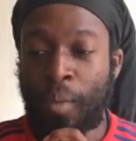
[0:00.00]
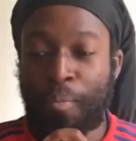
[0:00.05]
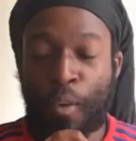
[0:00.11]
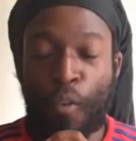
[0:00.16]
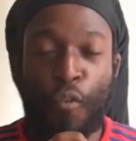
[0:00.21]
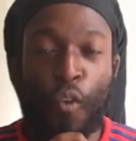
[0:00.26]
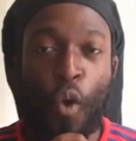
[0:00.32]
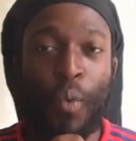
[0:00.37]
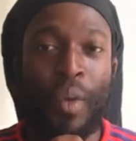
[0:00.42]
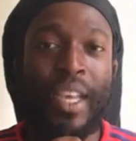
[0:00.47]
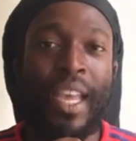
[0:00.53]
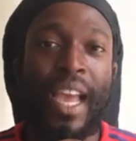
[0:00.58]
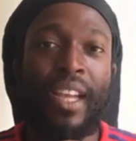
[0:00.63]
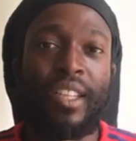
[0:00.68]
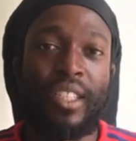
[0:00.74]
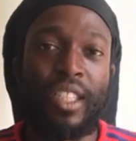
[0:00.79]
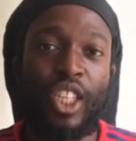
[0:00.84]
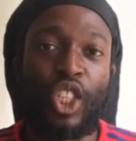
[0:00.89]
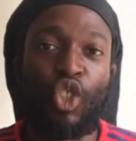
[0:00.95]
Before we get
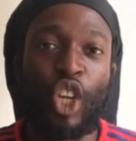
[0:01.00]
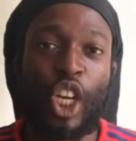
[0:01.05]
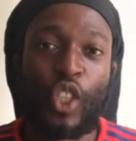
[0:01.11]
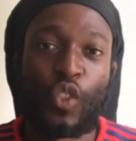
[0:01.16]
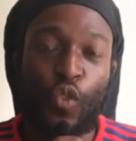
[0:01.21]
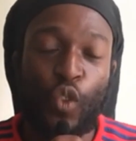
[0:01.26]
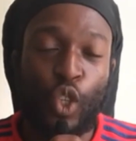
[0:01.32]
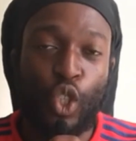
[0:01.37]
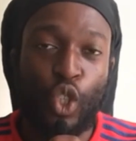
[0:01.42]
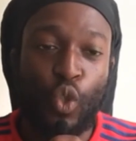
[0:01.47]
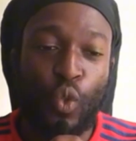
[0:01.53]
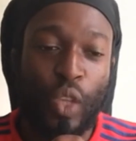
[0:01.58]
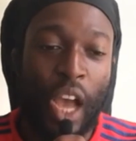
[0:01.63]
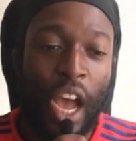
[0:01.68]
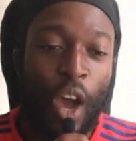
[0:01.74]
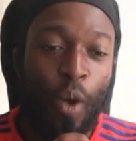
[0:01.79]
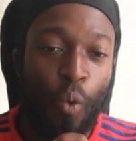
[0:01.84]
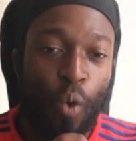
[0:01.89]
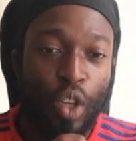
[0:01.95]
into the transfer news,
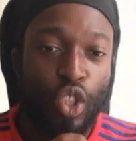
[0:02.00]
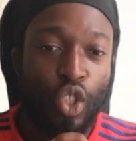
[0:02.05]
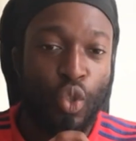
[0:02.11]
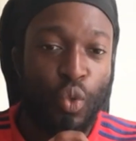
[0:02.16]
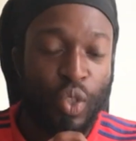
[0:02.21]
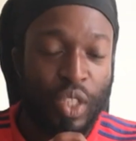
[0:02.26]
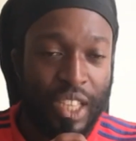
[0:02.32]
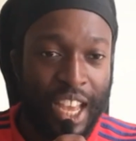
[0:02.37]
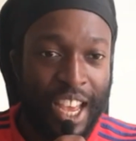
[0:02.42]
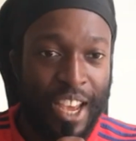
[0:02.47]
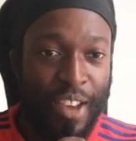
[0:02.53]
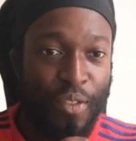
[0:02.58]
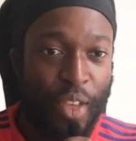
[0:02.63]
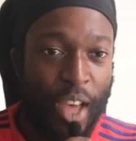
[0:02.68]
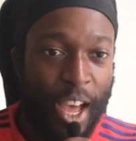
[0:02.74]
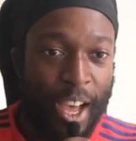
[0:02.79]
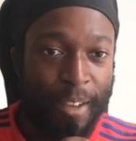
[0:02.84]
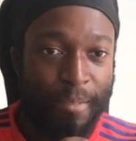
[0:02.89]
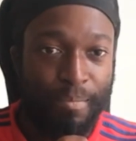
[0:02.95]
I want to say
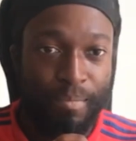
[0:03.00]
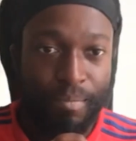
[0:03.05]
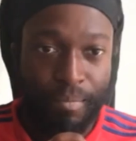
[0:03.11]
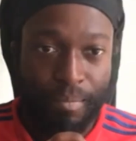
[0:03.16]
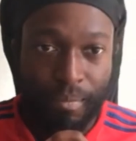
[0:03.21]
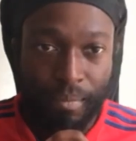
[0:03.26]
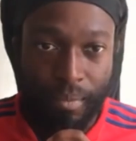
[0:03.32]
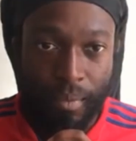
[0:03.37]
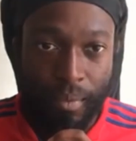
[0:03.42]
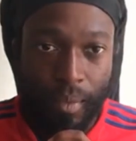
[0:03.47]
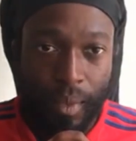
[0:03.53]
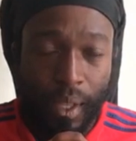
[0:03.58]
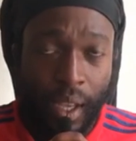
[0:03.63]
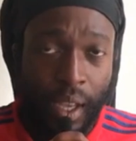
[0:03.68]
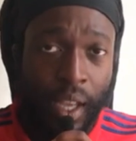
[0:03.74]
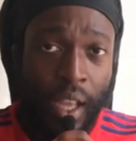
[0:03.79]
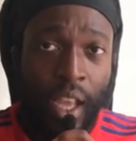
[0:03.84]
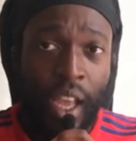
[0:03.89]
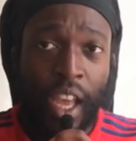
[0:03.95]
that
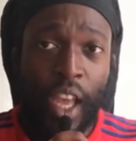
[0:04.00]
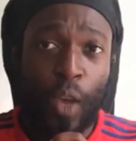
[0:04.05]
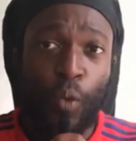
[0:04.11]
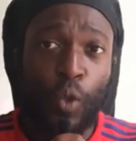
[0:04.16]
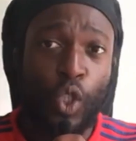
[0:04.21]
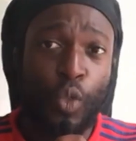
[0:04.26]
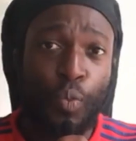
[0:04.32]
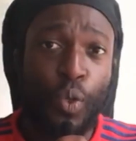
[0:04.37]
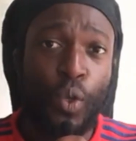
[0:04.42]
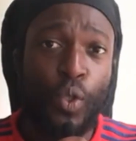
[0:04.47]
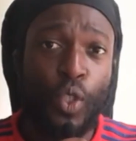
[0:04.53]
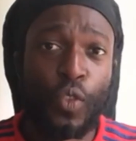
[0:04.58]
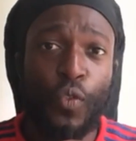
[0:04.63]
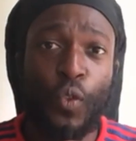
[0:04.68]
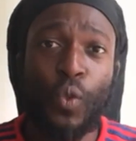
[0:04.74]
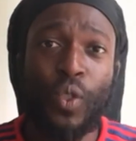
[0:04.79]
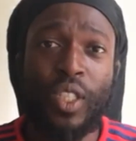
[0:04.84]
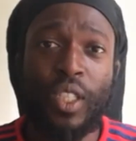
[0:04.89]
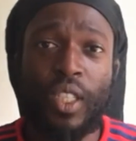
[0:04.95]
it was
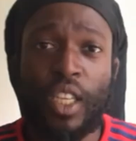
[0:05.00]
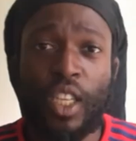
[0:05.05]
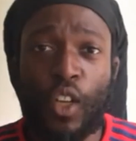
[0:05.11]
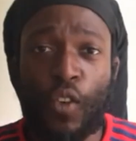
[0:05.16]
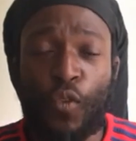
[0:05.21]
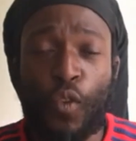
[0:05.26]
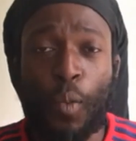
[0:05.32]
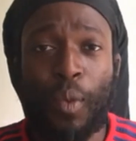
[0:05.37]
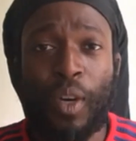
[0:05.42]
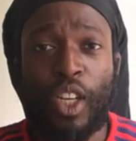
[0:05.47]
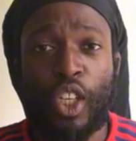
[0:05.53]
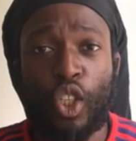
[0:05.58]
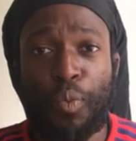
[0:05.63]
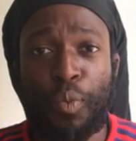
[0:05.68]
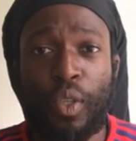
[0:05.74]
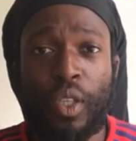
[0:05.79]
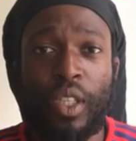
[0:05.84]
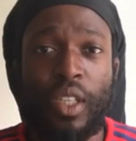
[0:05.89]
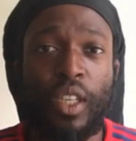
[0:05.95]
beautiful to see the footballing
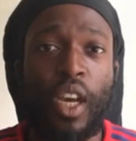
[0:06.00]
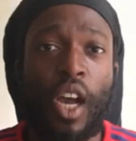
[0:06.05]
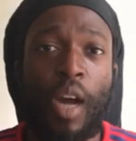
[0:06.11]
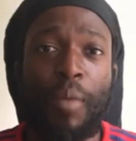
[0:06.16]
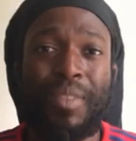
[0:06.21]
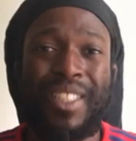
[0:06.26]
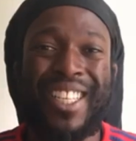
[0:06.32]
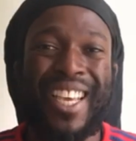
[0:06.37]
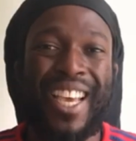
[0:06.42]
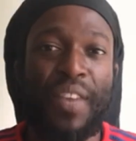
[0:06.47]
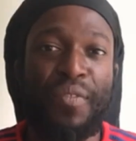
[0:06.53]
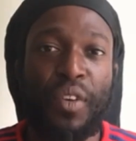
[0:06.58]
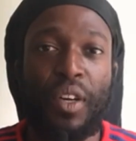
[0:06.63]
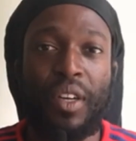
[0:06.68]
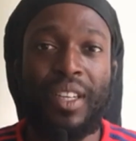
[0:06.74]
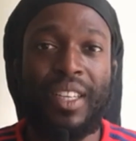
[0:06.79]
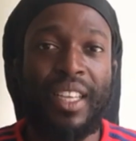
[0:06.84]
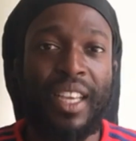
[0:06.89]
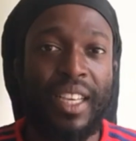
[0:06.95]
community come
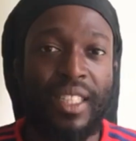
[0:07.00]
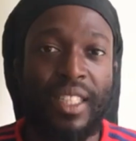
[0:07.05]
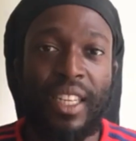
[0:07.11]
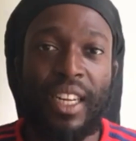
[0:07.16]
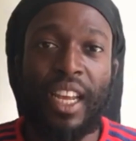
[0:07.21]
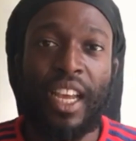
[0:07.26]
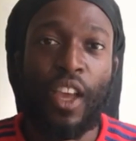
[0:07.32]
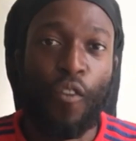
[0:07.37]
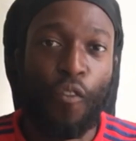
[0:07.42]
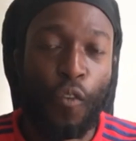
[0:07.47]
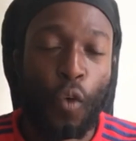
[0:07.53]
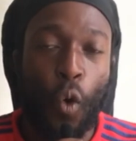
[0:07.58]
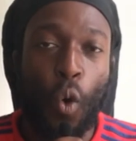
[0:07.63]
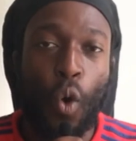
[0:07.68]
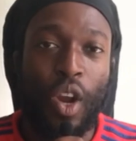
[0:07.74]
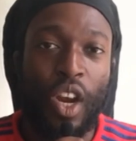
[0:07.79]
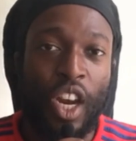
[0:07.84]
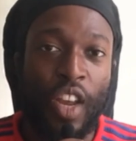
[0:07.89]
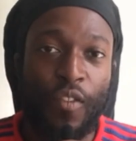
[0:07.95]
together yesterday
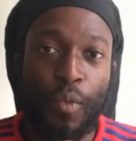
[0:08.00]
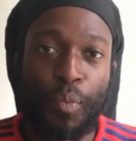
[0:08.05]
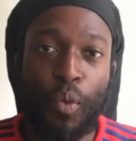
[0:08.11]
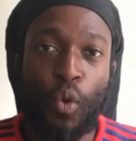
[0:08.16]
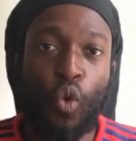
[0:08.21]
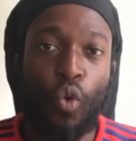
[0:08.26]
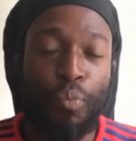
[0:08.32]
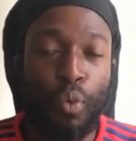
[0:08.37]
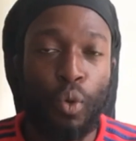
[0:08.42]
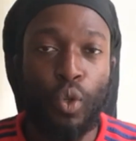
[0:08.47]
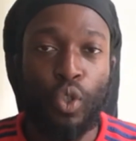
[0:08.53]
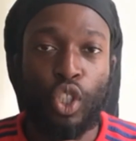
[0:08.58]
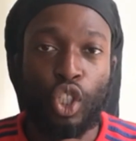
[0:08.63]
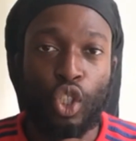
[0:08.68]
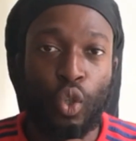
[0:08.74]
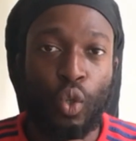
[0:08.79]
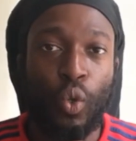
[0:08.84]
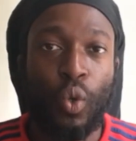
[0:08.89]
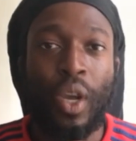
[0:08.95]
for Liverpool,
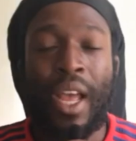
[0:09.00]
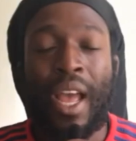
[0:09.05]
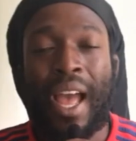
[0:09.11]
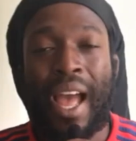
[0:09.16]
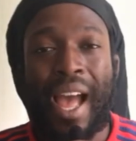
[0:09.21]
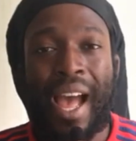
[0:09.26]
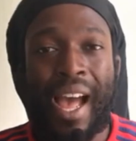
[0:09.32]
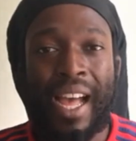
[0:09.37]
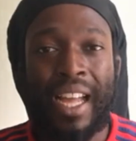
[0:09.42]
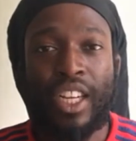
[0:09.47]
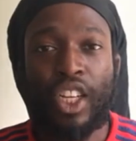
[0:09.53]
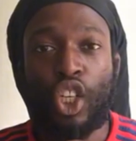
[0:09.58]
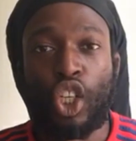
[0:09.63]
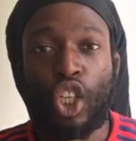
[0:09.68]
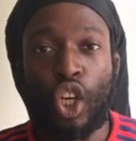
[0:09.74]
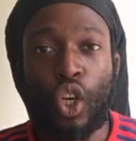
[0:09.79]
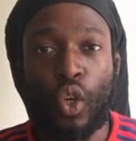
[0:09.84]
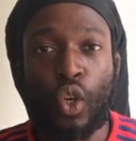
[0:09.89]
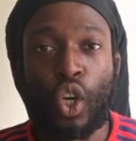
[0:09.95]
Portugal, and
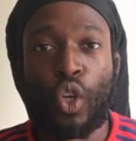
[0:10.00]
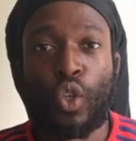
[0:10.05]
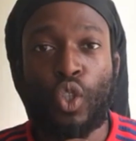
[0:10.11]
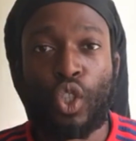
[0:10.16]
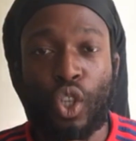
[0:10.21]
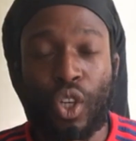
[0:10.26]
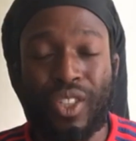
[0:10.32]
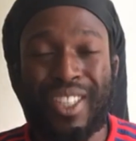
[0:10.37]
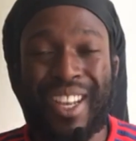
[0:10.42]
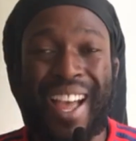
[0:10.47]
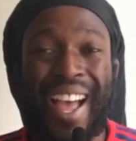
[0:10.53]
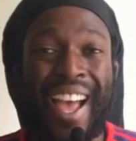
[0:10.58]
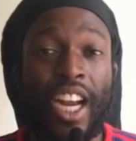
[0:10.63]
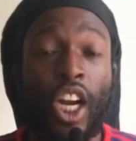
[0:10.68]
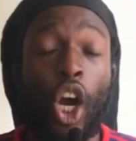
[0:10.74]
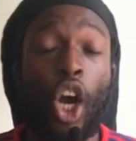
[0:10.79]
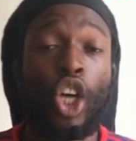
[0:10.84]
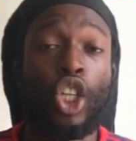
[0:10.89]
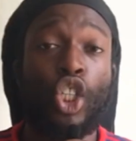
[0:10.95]
Diogo Jota
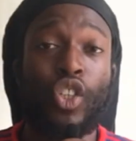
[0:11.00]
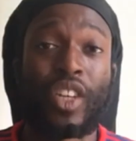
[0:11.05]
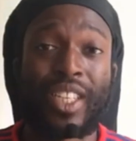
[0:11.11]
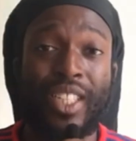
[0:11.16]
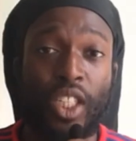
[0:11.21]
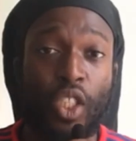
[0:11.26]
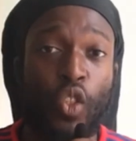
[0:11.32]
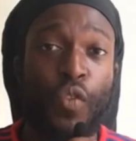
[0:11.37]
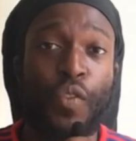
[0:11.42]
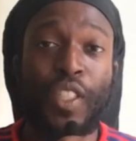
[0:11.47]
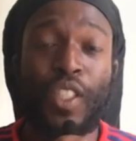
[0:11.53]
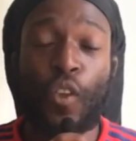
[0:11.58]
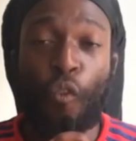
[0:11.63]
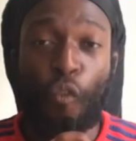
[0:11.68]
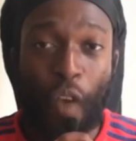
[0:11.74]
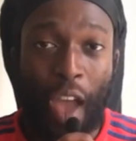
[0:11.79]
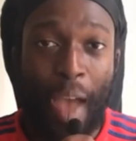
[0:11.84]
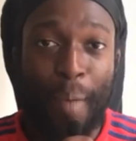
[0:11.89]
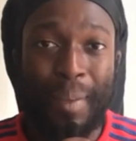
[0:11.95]
and Andre Silva's
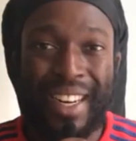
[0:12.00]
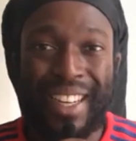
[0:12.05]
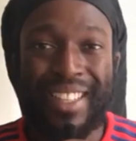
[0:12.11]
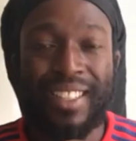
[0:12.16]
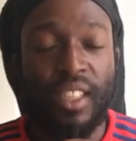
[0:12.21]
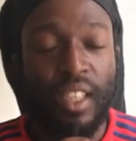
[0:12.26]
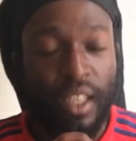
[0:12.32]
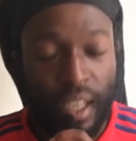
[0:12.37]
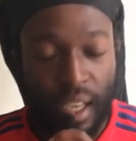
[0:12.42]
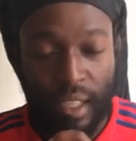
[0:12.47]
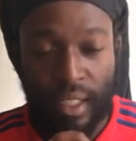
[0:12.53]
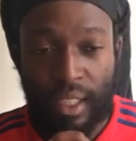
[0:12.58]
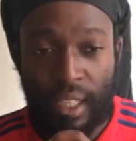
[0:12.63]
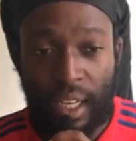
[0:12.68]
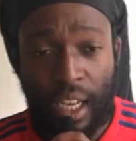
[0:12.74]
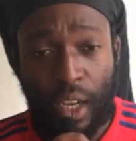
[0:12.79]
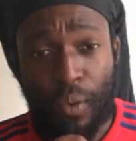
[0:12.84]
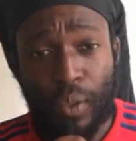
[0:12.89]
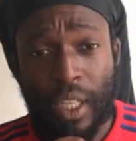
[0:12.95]
families
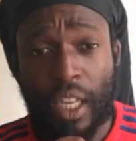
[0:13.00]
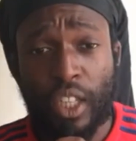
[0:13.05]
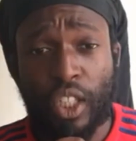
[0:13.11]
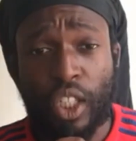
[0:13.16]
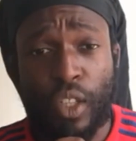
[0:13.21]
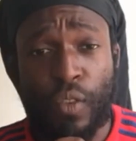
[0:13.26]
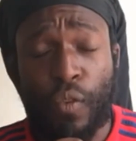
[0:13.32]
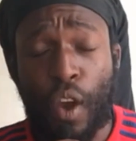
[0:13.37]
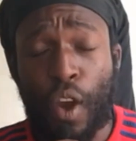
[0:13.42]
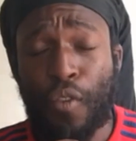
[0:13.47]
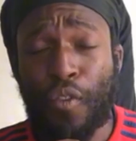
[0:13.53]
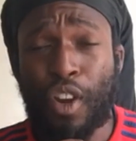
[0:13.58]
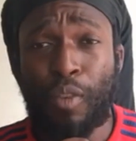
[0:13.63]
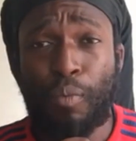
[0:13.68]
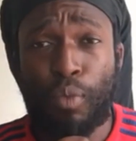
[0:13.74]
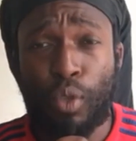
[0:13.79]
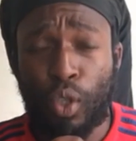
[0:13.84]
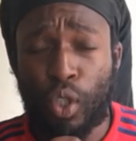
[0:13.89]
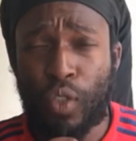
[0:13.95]
yesterday. It was actually very,
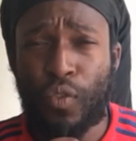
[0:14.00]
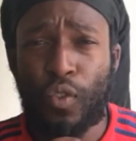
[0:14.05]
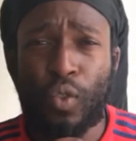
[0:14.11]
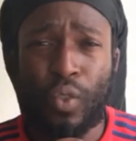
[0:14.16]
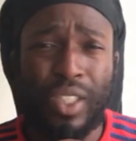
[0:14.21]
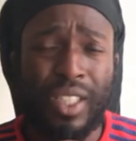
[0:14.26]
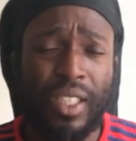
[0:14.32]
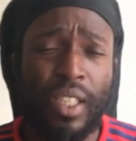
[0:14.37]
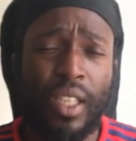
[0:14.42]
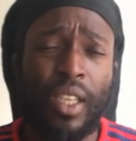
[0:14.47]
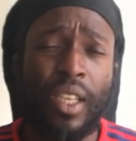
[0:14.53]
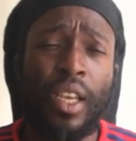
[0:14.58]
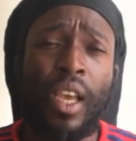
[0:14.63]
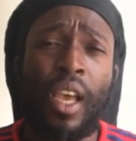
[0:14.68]
very beautiful to see.